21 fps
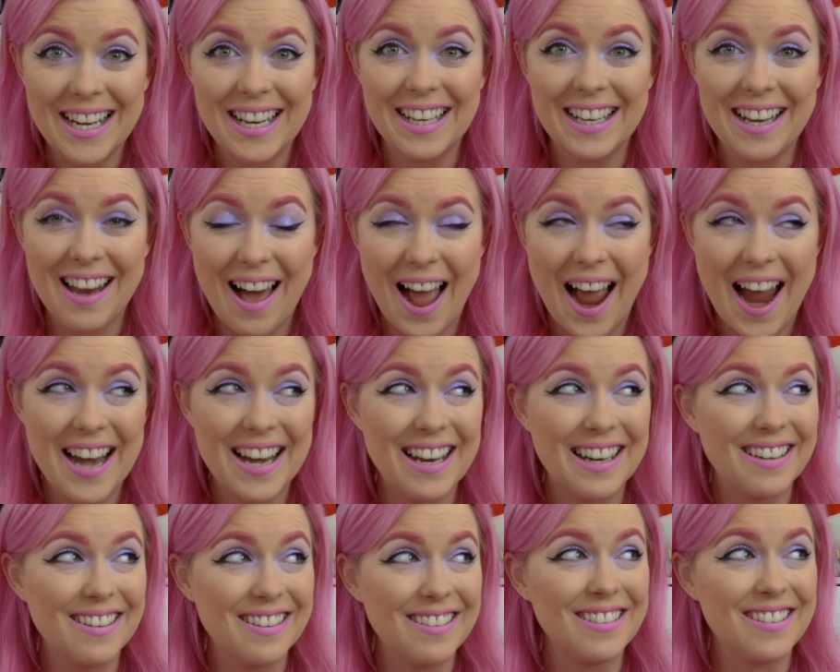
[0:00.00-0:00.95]
at night
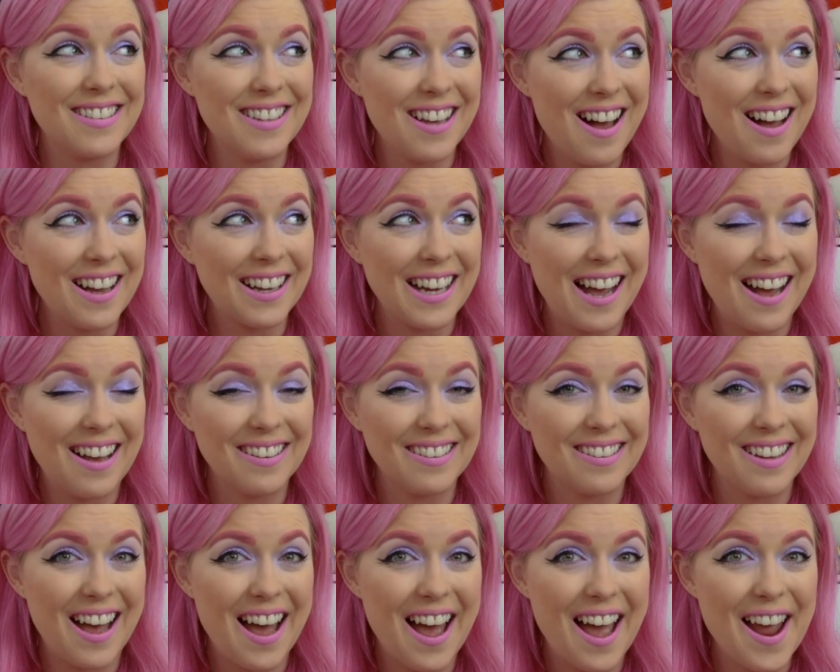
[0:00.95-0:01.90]
and it's dark
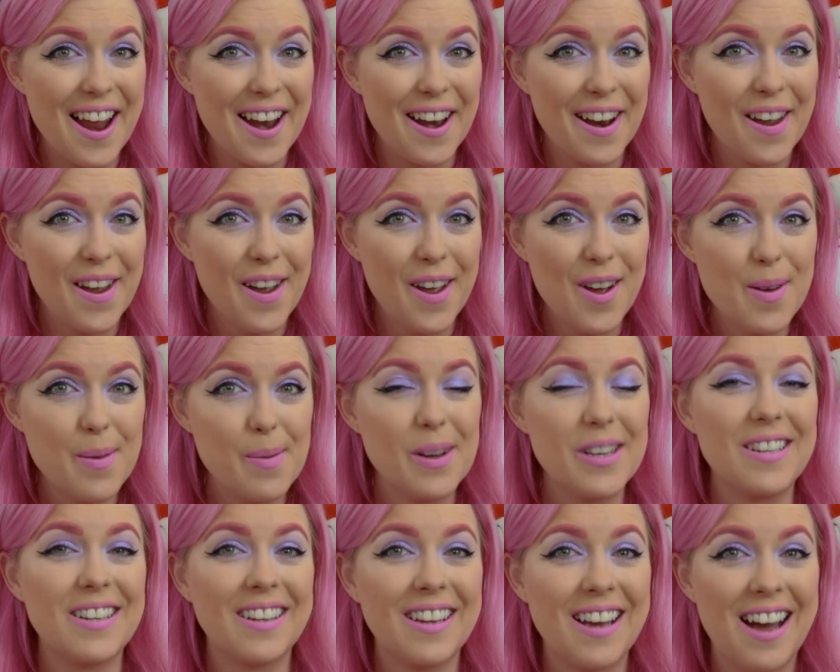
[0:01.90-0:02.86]
outside,
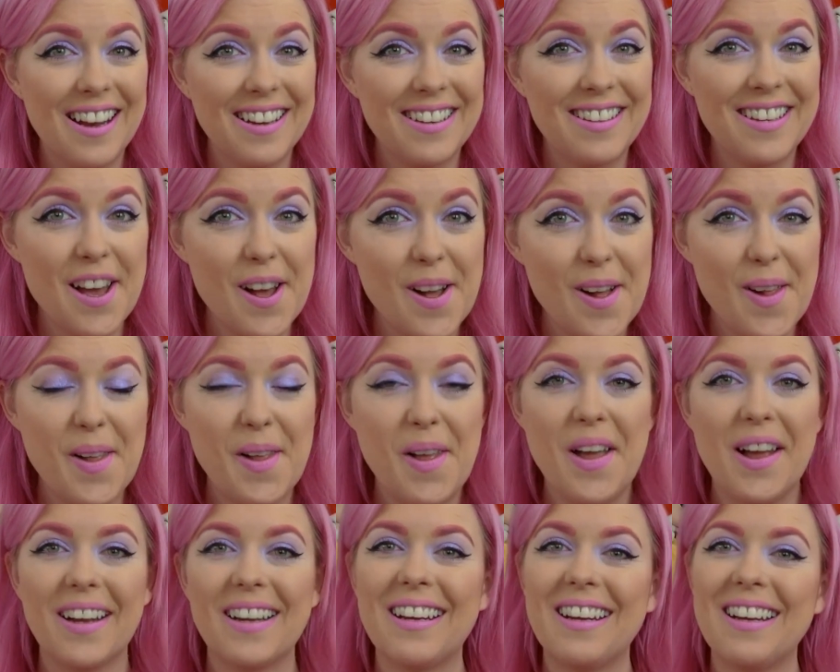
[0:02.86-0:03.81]
but you can't tell
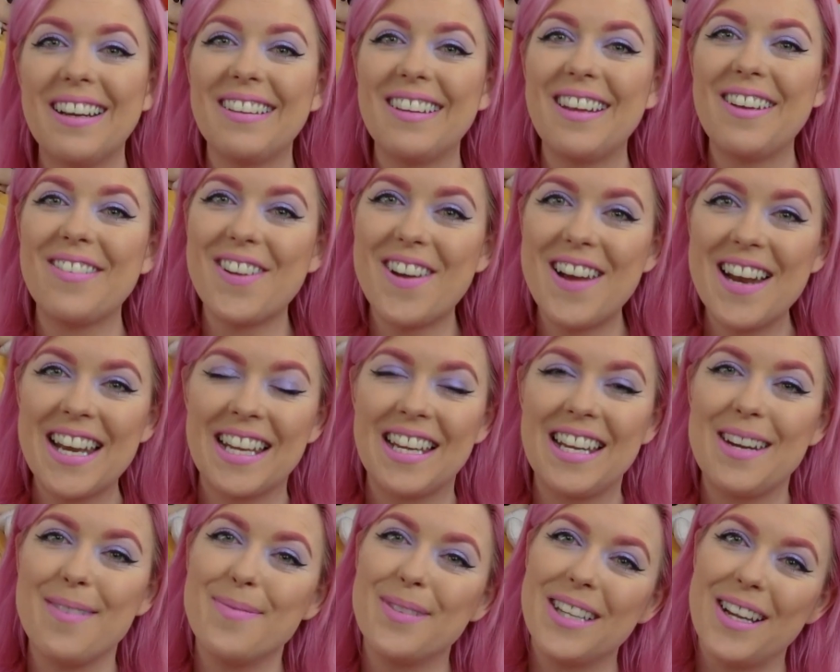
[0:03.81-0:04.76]
because I've got
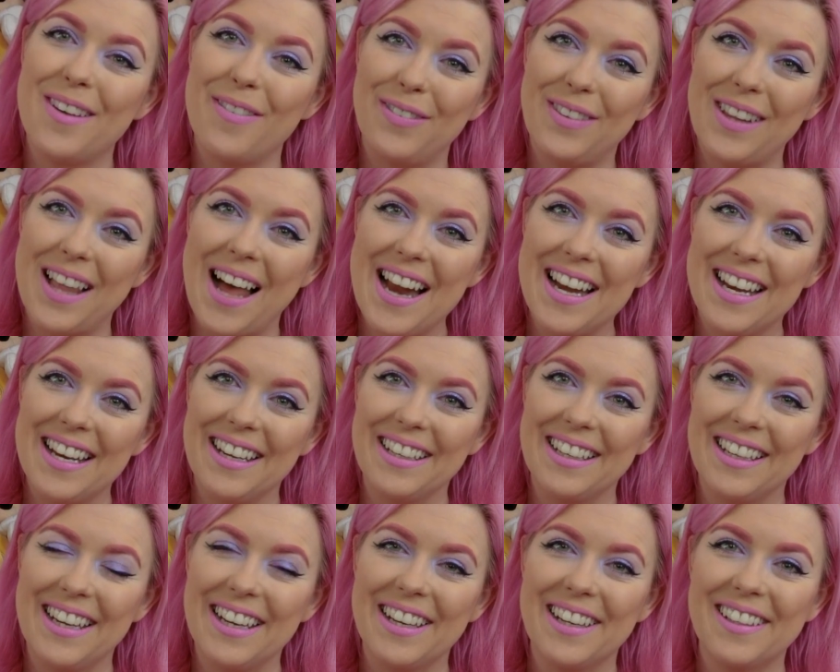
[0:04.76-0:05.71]
heaps of light
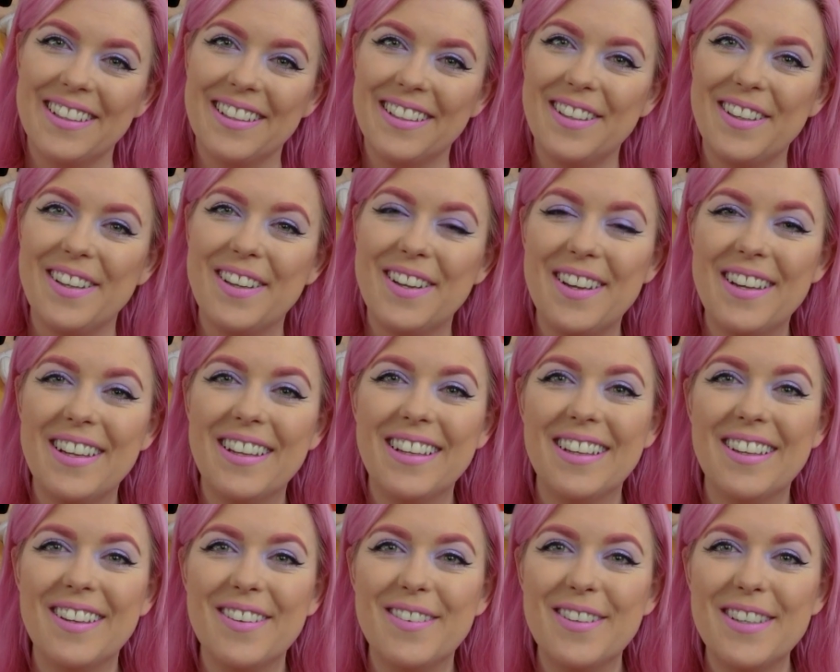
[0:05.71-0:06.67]
in here,
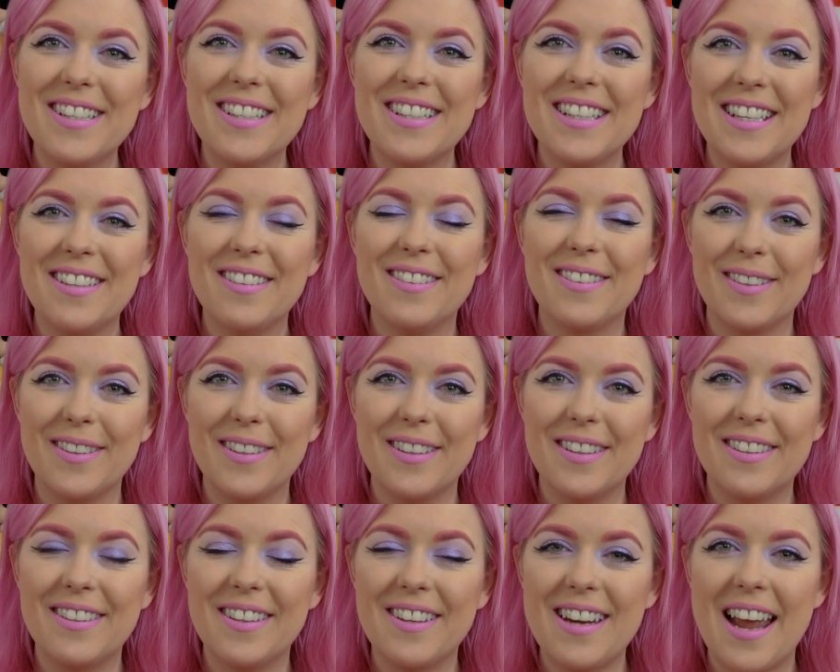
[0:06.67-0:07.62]
which is
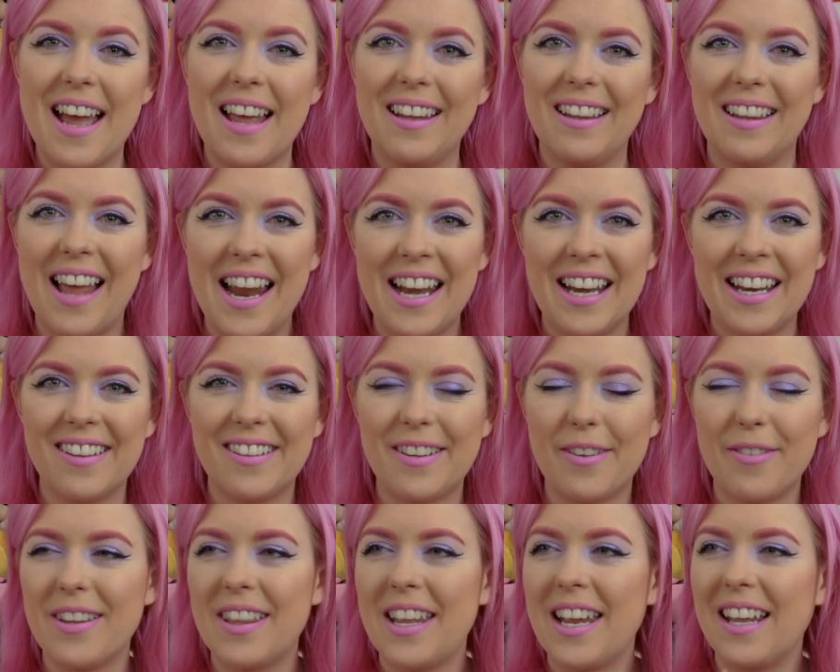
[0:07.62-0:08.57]
good. So yeah, lighting is
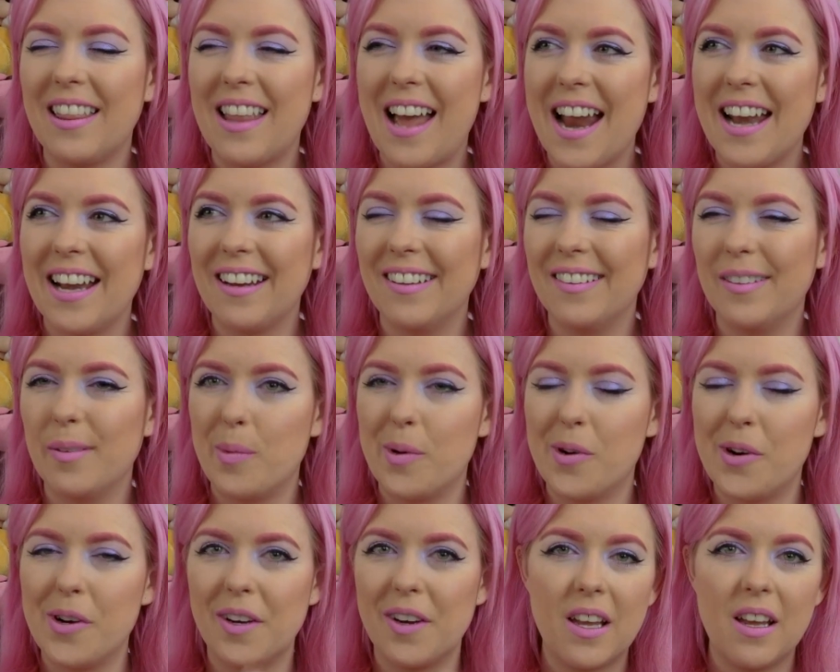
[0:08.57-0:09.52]
everything. Lighting is
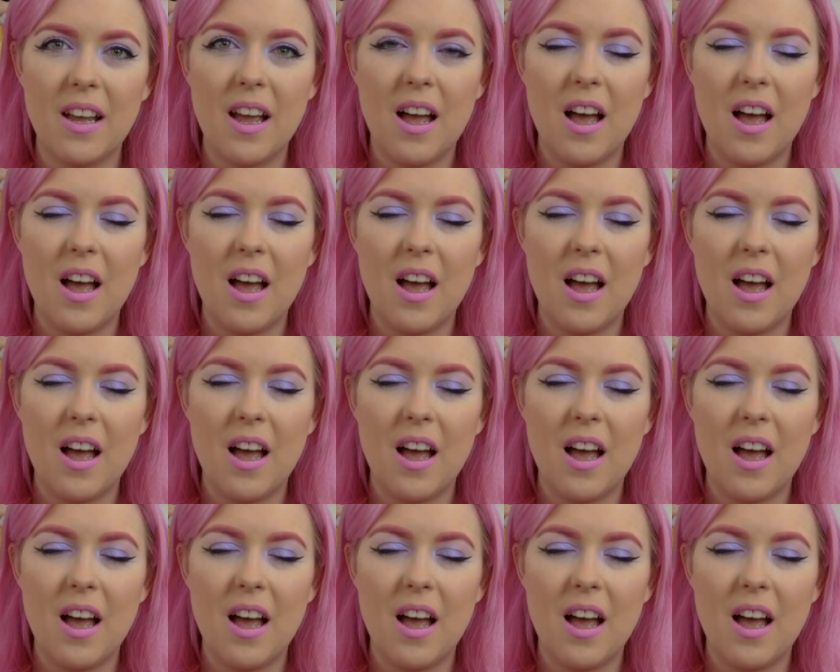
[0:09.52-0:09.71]
important.